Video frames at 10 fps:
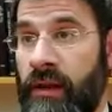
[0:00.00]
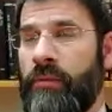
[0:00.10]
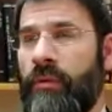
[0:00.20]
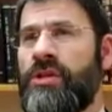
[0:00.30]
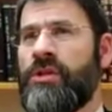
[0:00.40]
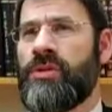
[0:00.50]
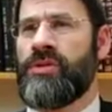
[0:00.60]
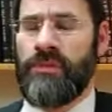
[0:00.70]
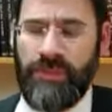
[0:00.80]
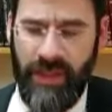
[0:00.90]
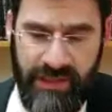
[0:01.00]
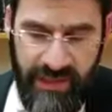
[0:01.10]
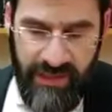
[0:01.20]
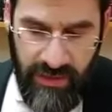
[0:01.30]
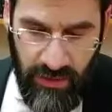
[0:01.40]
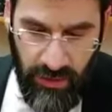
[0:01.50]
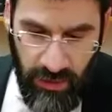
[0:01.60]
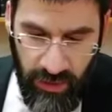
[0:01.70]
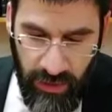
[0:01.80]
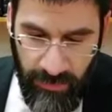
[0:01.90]
more responsibility, says on the
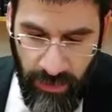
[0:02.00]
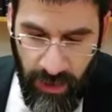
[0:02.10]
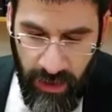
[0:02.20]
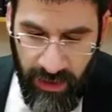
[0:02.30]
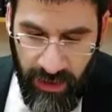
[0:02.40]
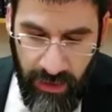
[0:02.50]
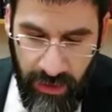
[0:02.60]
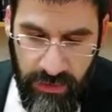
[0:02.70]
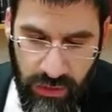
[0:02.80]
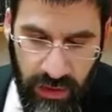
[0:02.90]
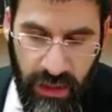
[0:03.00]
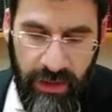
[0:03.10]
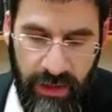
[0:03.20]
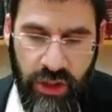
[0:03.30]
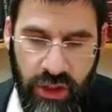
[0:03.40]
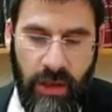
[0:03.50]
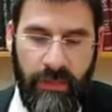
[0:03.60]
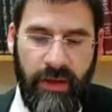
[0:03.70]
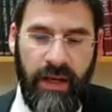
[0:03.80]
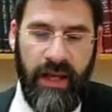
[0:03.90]
Kohanim. Ki heim tzrichim
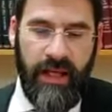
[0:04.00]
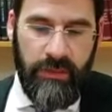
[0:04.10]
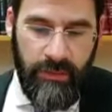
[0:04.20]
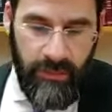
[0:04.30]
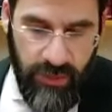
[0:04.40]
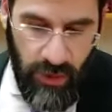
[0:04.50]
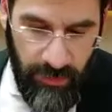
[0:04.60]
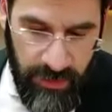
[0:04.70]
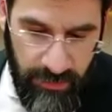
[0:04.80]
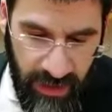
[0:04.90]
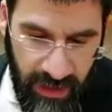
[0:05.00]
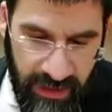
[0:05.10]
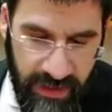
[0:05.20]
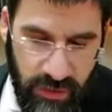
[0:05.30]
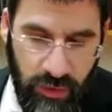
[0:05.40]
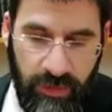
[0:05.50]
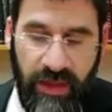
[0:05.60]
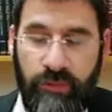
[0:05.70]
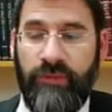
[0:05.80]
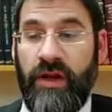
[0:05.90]
nishtamed neged tomed minigias hatumah. They
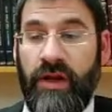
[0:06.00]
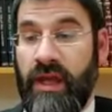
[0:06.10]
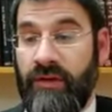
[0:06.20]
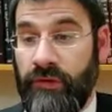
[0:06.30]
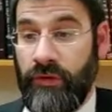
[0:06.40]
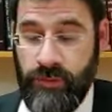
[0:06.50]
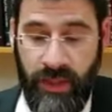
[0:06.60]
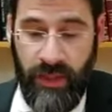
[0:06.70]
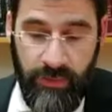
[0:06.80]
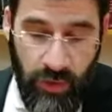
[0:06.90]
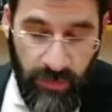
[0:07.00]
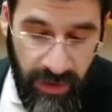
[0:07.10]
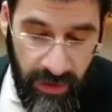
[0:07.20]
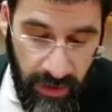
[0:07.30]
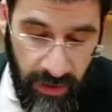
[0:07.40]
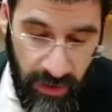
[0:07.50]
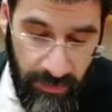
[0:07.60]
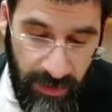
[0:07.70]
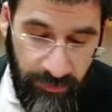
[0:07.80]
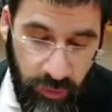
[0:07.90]
have to be very careful not to become tomei.
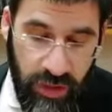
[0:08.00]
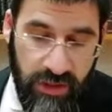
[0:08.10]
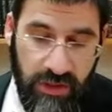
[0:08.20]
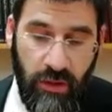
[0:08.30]
Because they